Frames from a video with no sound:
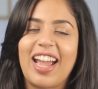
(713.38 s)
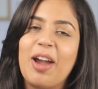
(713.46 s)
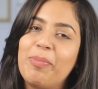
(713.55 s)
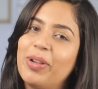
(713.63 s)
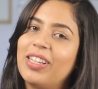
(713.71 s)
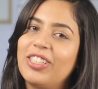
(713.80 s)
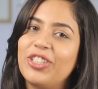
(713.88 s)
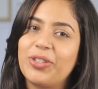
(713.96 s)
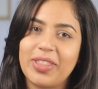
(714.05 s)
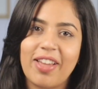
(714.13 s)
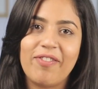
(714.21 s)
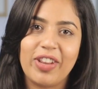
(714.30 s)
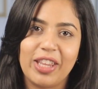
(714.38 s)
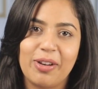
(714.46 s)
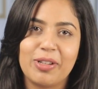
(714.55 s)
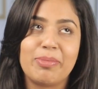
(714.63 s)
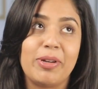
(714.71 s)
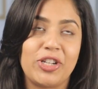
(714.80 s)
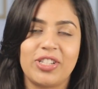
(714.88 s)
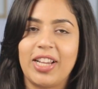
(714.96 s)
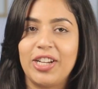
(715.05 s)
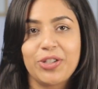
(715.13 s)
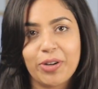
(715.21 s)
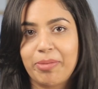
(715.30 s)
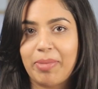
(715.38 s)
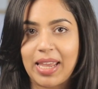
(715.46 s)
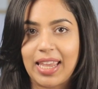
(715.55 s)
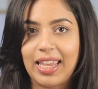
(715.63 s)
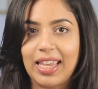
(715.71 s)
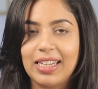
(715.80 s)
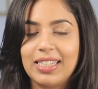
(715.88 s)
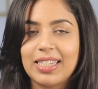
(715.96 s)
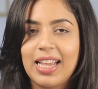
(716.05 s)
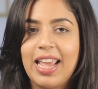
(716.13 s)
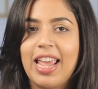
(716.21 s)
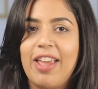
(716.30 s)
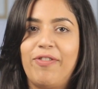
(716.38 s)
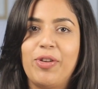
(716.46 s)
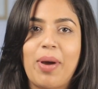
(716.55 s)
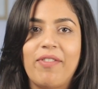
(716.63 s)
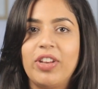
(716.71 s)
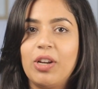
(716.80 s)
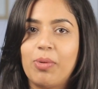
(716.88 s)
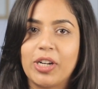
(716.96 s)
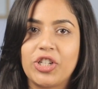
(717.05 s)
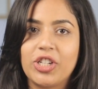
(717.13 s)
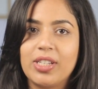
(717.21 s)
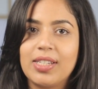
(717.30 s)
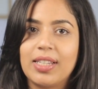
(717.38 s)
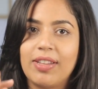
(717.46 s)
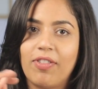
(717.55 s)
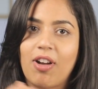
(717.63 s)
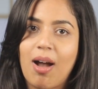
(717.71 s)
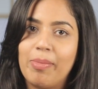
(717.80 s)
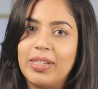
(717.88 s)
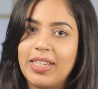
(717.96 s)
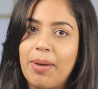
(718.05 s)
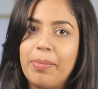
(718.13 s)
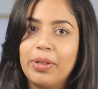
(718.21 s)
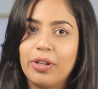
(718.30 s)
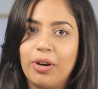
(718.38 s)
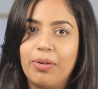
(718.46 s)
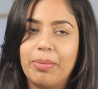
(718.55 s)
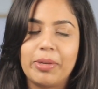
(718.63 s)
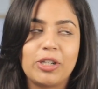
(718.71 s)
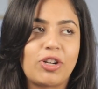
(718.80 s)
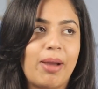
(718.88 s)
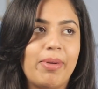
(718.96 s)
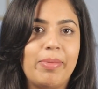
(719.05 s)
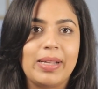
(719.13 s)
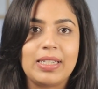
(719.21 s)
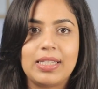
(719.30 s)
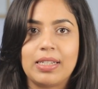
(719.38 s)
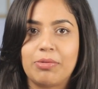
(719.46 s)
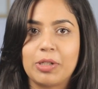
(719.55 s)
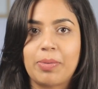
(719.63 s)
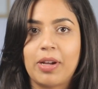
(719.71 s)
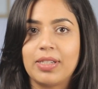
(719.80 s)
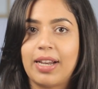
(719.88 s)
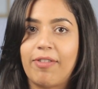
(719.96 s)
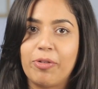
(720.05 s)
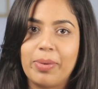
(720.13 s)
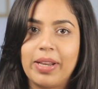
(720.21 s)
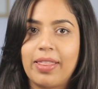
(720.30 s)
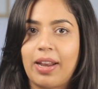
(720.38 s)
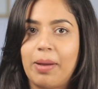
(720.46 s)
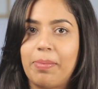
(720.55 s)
I hope you guys enjoyed that video as much as I enjoyed making it. If you have any questions, leave a comment down below. I'm going to try my best to respond to everybody that